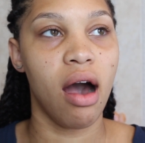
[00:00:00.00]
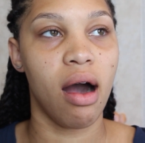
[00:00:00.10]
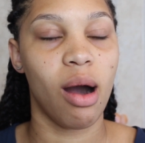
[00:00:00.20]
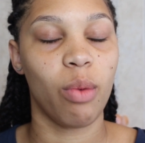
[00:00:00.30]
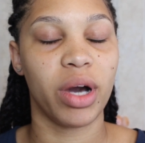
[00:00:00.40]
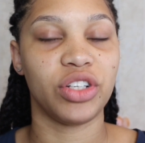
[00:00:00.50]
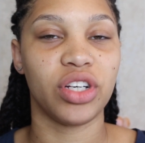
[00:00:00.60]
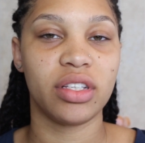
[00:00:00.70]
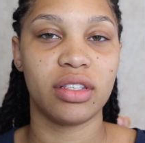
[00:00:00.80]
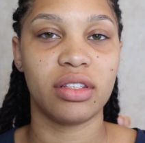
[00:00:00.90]
I
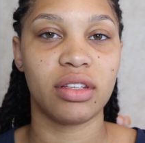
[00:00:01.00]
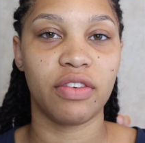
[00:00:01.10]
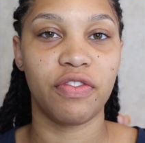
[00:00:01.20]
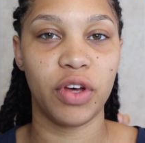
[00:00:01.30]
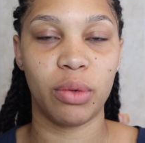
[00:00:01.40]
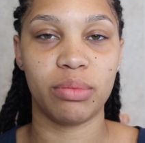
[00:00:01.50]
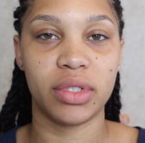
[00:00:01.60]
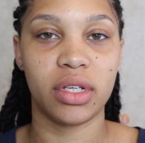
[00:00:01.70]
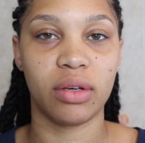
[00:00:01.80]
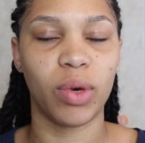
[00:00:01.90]
just
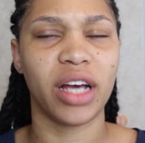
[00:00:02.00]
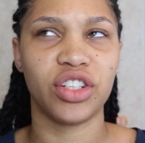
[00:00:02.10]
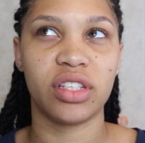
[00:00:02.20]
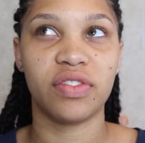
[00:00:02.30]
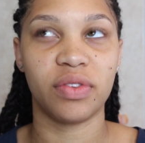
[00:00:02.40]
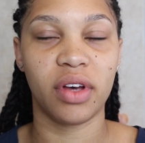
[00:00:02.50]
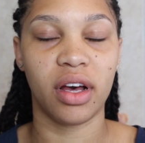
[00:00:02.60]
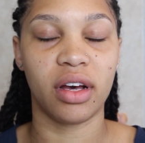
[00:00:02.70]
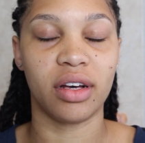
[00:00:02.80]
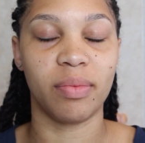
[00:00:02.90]
filmed, well, I just
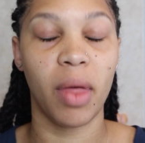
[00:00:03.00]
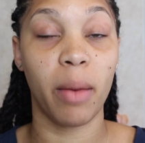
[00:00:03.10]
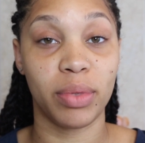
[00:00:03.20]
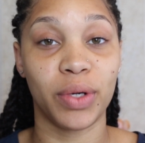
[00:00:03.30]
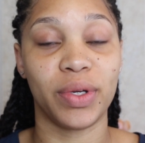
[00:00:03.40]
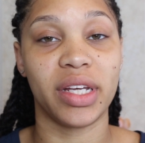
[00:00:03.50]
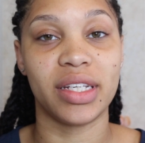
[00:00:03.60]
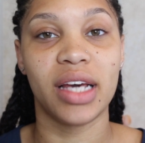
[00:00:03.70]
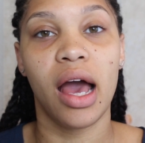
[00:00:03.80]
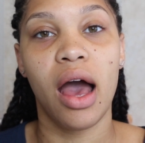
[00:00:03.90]

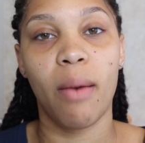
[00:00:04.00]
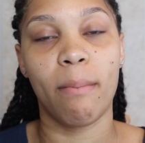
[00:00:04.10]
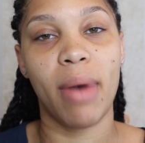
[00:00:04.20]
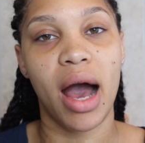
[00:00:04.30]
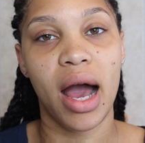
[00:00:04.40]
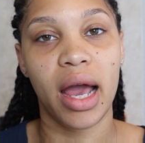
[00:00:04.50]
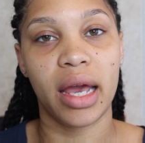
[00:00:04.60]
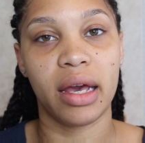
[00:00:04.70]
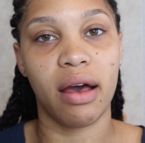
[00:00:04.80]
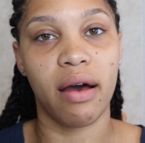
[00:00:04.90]
uploaded
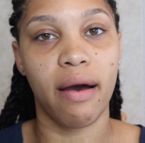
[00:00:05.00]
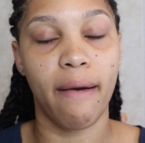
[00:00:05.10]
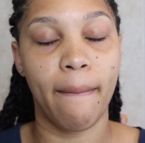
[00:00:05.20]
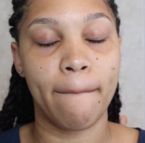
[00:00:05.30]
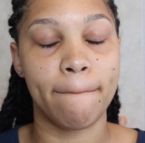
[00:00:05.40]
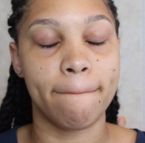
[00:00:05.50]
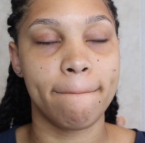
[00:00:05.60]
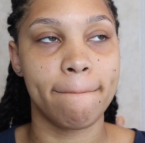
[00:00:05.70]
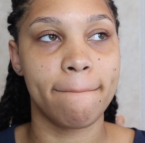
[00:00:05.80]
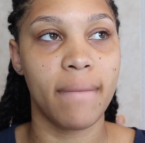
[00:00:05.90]
my
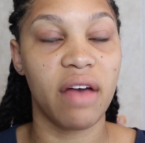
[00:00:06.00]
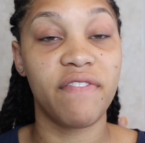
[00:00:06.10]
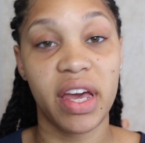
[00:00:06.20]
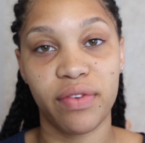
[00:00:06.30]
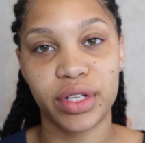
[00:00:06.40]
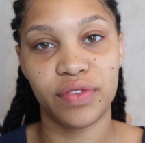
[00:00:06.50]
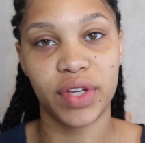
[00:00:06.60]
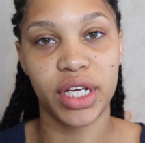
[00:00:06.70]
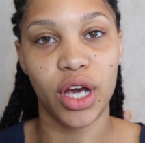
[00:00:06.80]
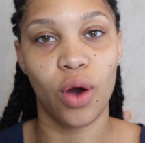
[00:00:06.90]
favorites
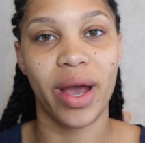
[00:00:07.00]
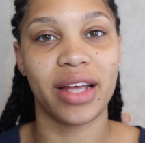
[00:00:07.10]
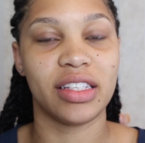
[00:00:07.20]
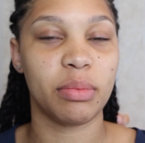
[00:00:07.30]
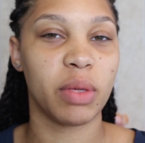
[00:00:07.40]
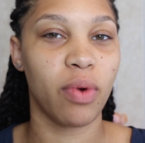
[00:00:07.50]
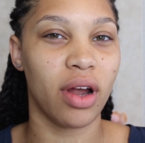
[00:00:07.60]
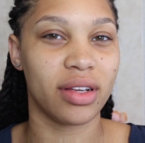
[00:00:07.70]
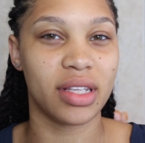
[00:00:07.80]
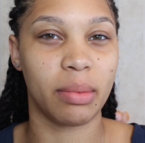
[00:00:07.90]
video, and some of the
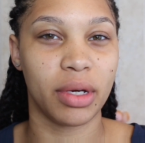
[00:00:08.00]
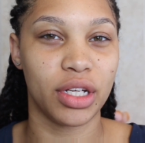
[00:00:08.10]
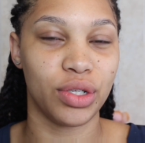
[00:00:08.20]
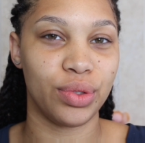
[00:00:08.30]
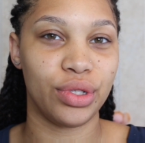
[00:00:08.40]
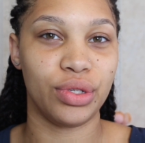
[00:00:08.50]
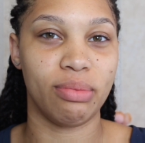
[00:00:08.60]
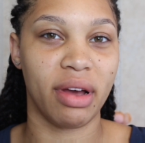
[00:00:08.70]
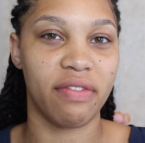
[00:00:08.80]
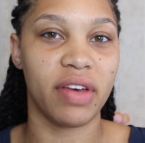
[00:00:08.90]
products that I'm going to use to do
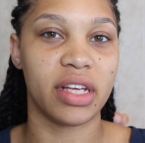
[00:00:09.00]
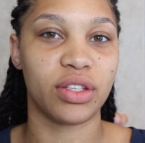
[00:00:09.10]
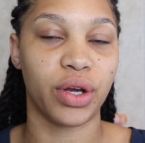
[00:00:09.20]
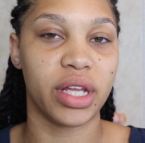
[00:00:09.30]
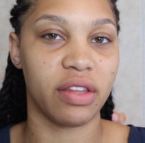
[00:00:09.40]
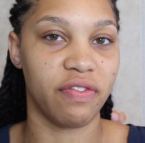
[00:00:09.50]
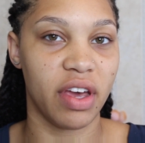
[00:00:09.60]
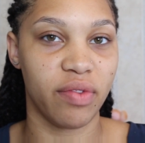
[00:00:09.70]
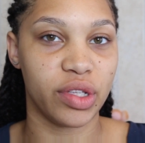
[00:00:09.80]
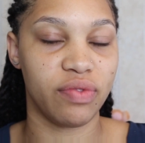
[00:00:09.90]
my face are in the
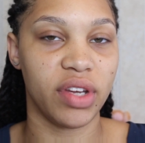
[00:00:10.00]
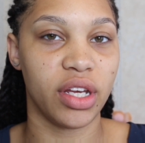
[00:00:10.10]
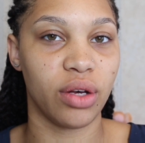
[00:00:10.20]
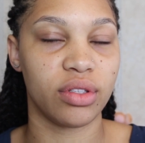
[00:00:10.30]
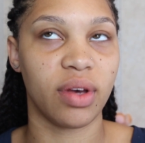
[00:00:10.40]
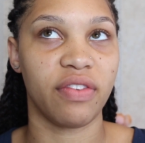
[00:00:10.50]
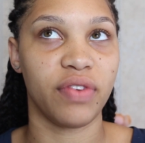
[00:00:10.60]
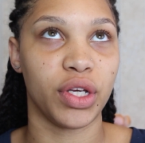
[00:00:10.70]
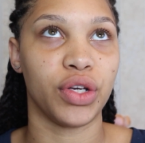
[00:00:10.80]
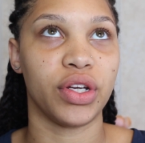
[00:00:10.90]
favorites video, so I
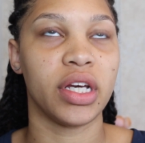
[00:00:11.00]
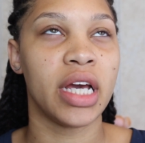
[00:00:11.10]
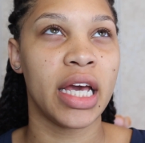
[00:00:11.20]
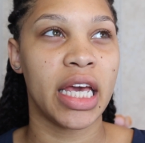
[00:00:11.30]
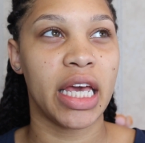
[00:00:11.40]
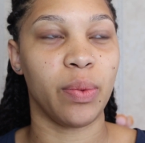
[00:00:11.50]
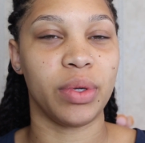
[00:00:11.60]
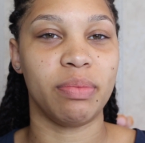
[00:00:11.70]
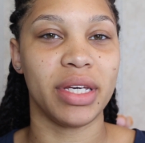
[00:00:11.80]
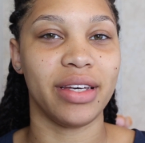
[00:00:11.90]
figured it
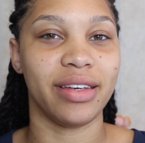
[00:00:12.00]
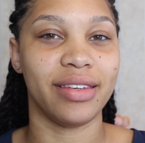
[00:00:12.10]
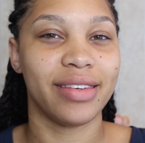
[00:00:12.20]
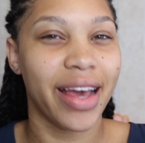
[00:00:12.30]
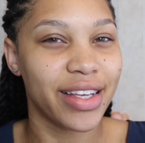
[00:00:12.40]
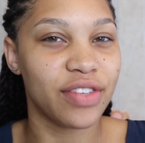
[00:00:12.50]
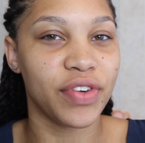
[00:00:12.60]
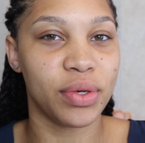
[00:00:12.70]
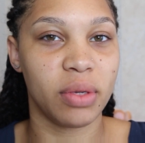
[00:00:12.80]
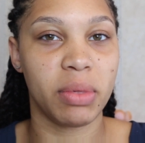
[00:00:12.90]
would be nice
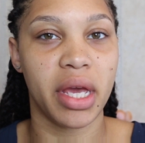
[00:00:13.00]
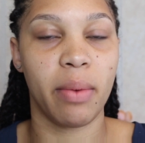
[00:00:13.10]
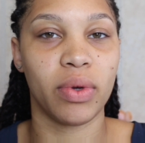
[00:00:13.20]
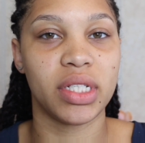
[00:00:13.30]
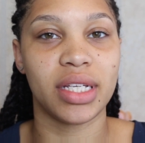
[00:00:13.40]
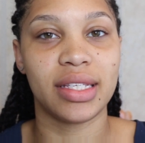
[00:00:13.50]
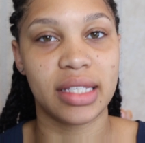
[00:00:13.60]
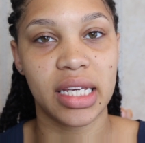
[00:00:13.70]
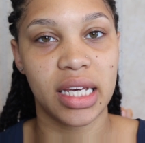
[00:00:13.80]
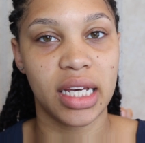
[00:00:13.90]
for you to be able to
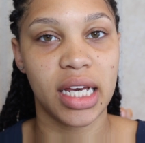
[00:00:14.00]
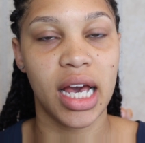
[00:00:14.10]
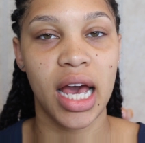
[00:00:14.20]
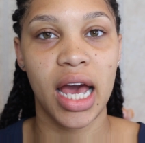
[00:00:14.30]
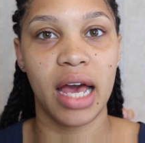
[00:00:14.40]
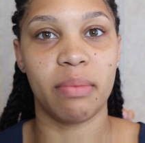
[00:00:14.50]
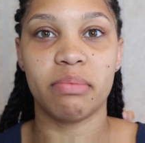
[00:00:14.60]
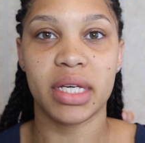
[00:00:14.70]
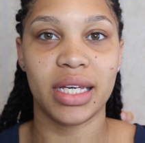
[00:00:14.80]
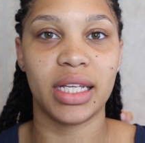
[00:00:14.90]
see
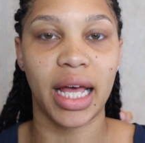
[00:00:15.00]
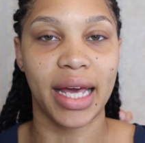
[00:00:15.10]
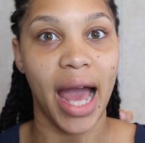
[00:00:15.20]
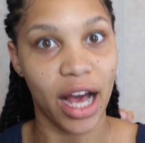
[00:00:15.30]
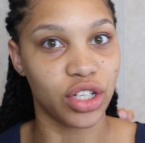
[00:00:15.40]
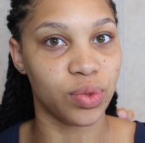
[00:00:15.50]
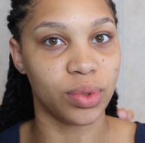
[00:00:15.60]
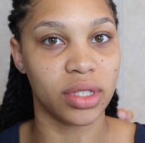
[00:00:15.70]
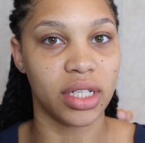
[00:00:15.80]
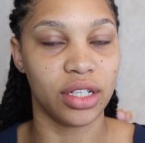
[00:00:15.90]
me like
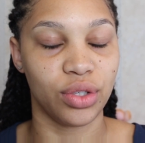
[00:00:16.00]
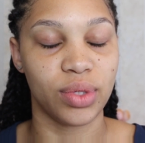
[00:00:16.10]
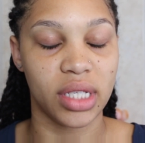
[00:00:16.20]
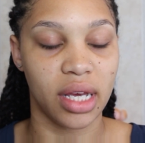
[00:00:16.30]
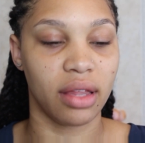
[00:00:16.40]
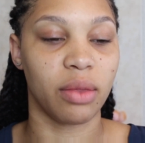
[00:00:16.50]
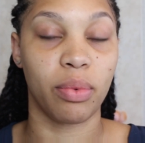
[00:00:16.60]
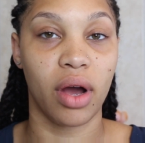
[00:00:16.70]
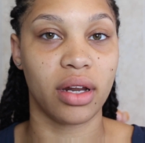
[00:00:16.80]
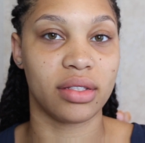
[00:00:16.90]
actually using the
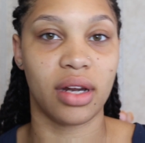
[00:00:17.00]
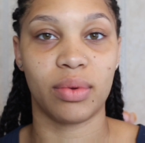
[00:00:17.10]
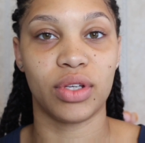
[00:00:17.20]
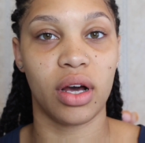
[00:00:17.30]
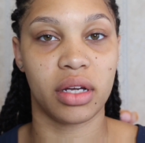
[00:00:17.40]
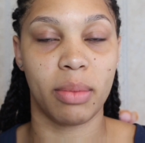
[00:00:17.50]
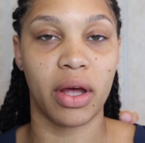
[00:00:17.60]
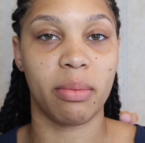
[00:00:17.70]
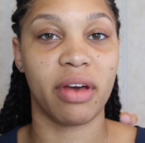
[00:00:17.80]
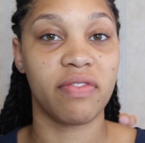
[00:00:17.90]
products that I was talking
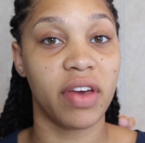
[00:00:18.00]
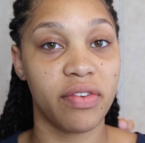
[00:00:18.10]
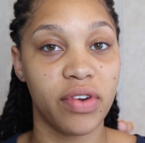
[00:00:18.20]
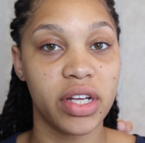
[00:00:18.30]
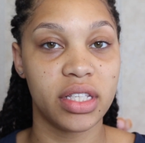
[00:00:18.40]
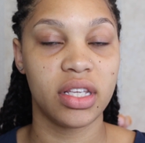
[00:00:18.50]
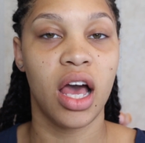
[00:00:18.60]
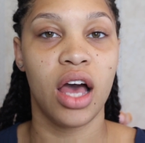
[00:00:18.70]
about in my favorites.